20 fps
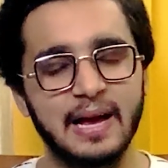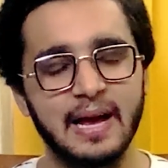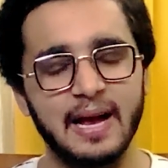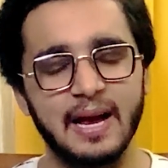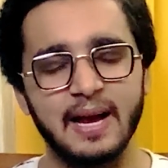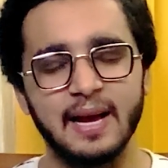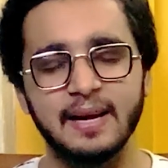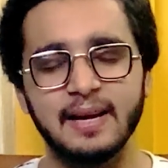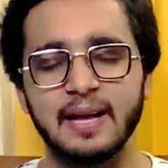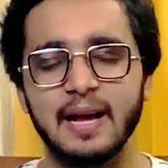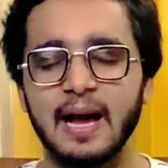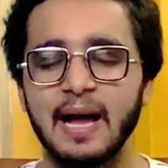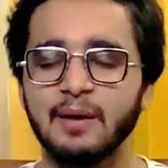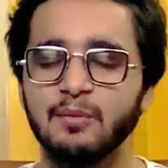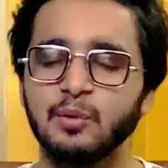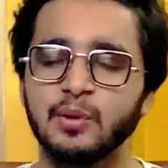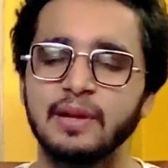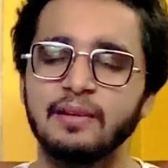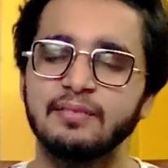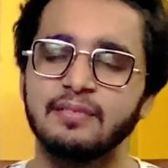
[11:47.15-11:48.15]
and I
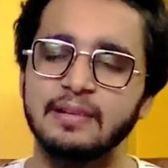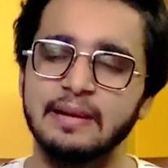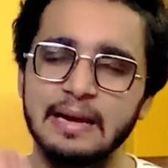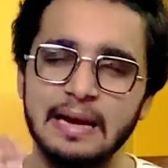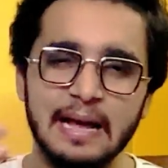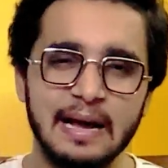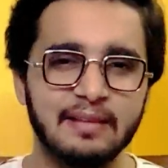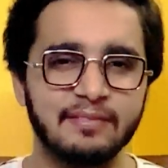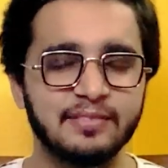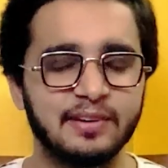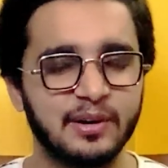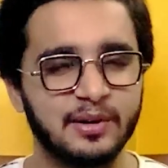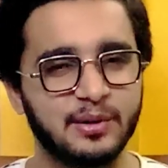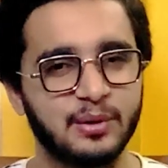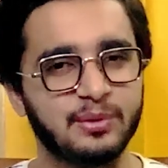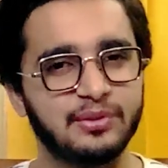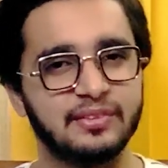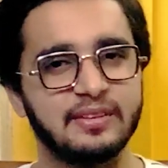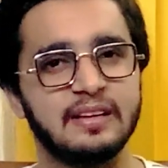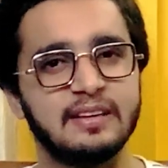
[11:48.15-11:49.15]
would have loved to
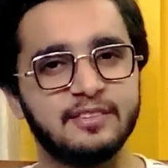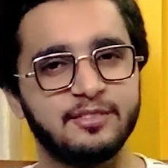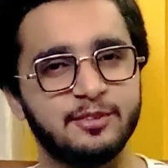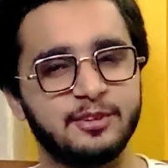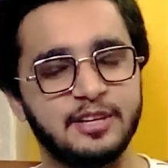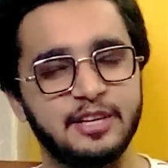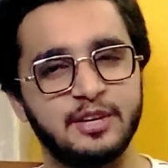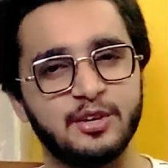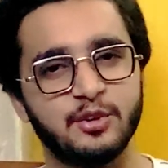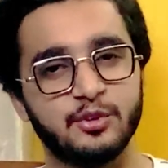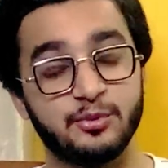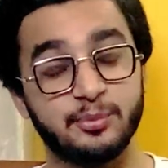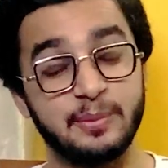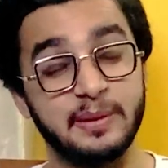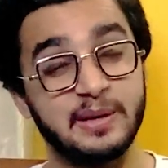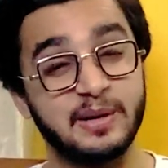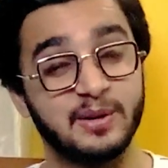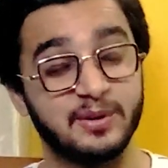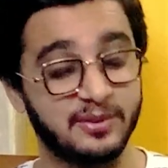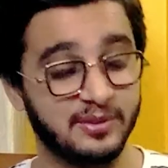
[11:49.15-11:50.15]
see stereo
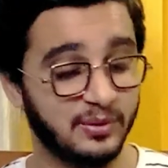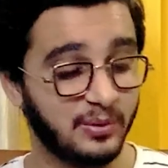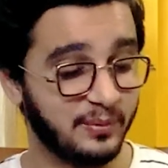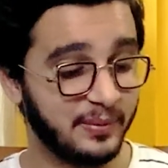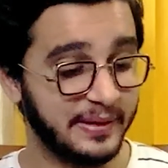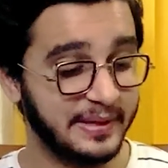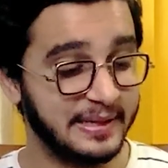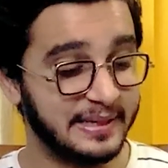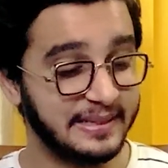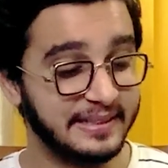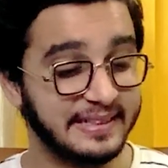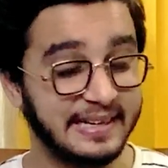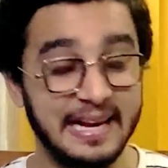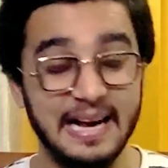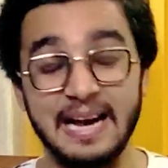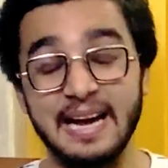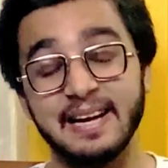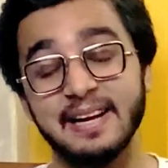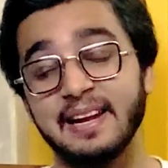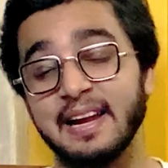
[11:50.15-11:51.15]
speakers over here
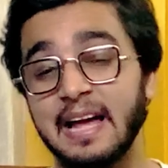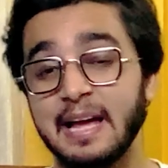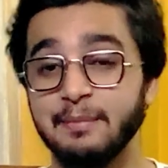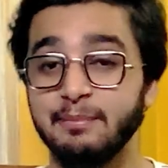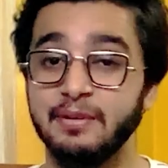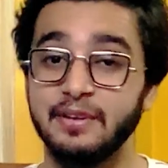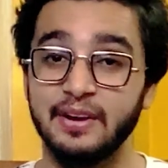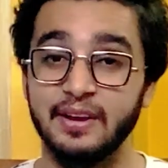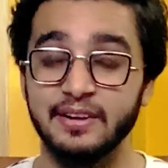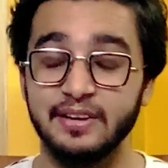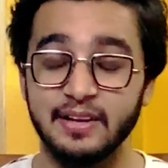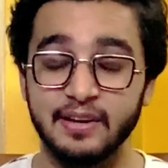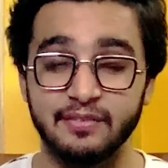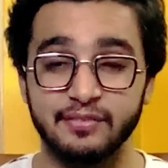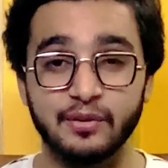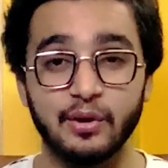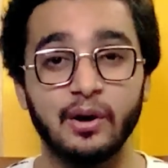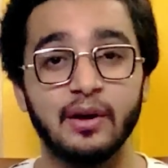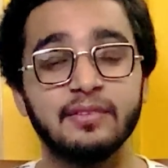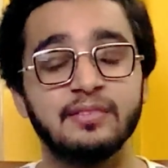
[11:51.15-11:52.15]
and an IP rating,
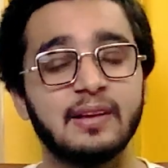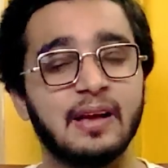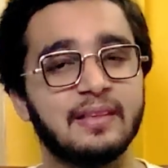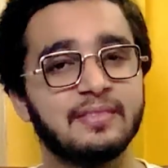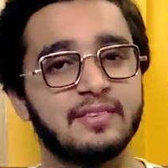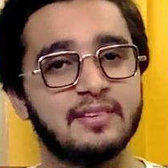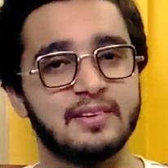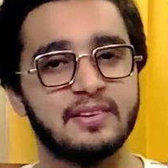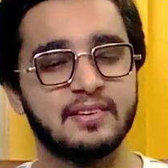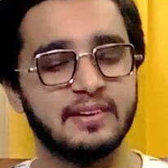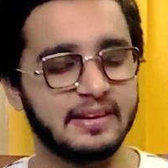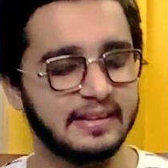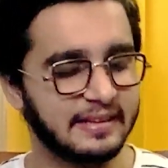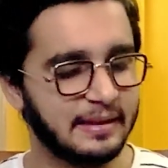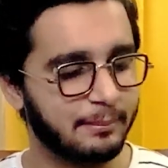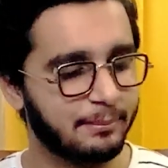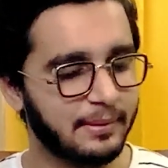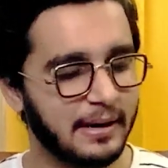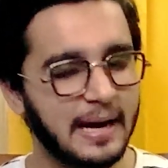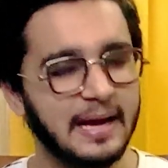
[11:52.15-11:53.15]
of course, considering the
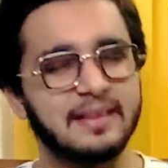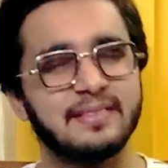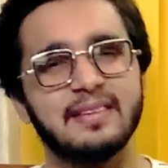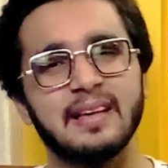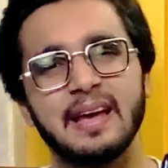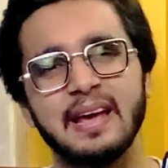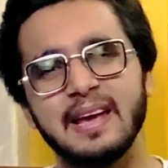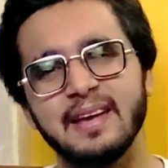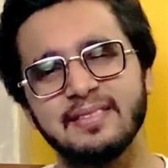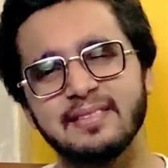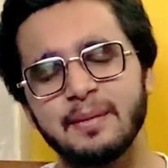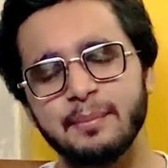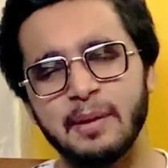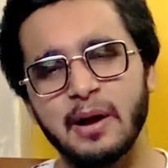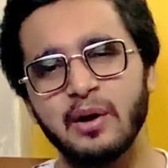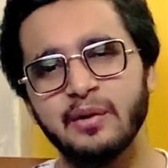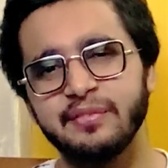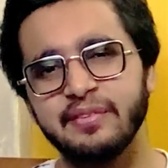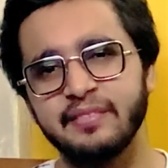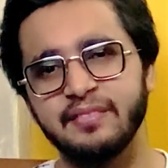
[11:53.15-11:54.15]
price is
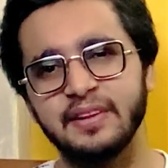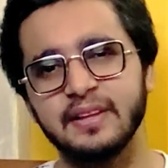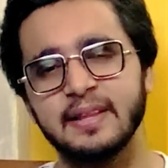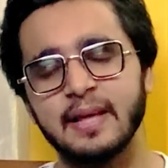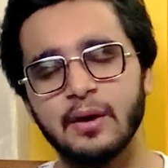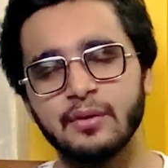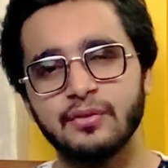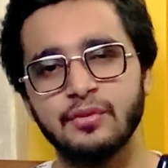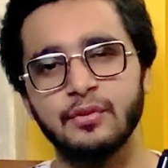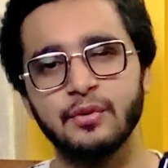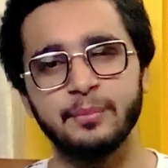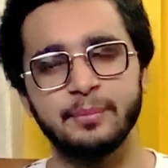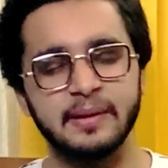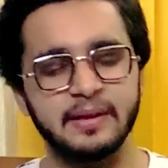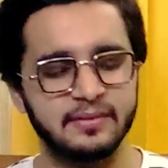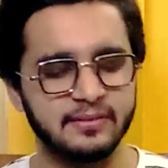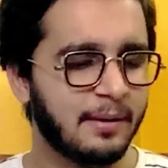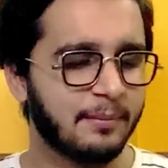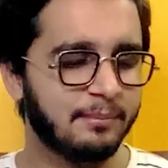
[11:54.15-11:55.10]
about 50,000 rupees.